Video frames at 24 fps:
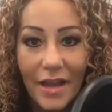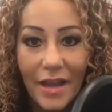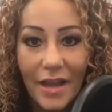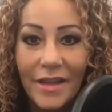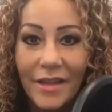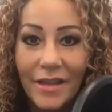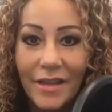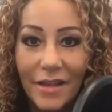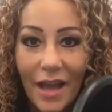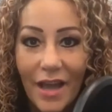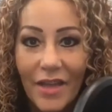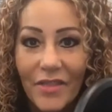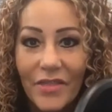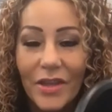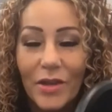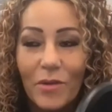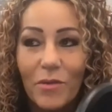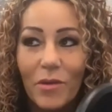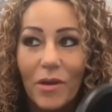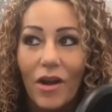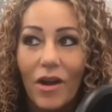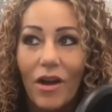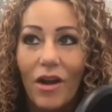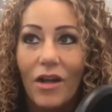I think
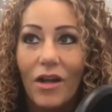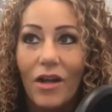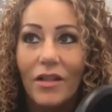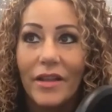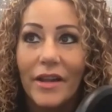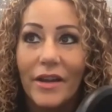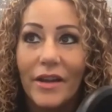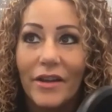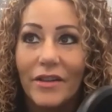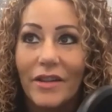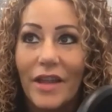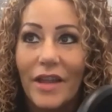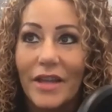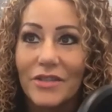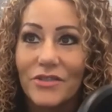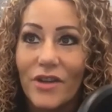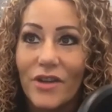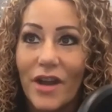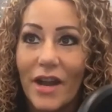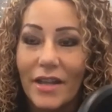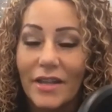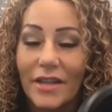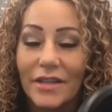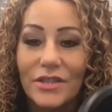we're all here like
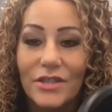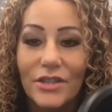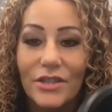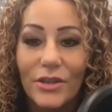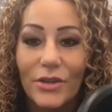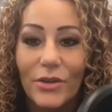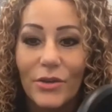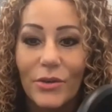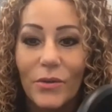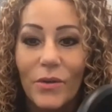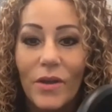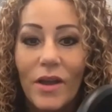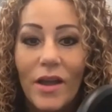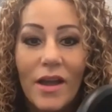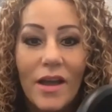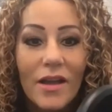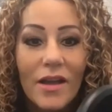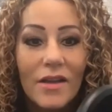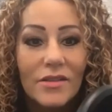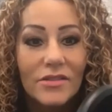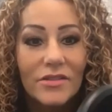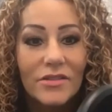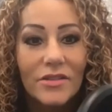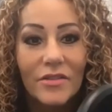trying to
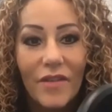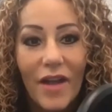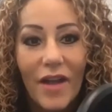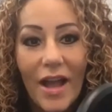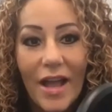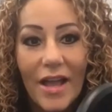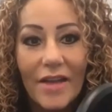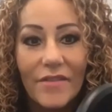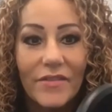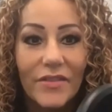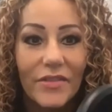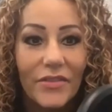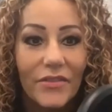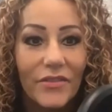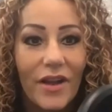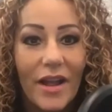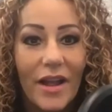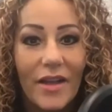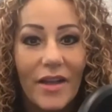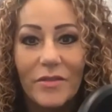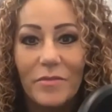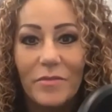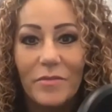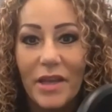survive and
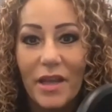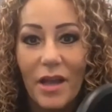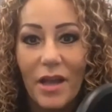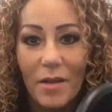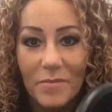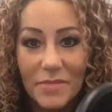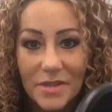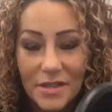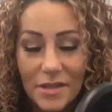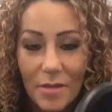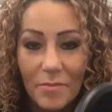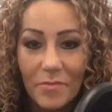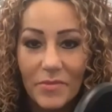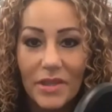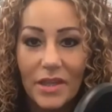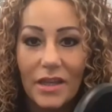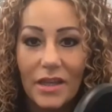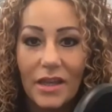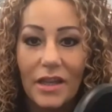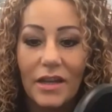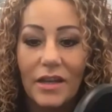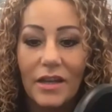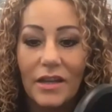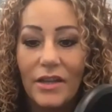thrive and become
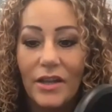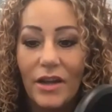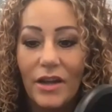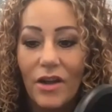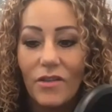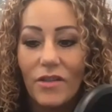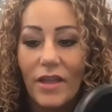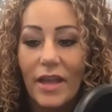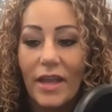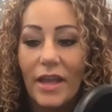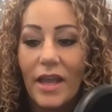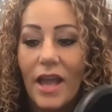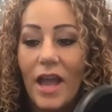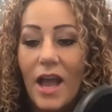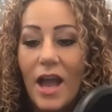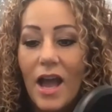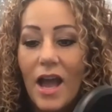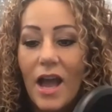something, and like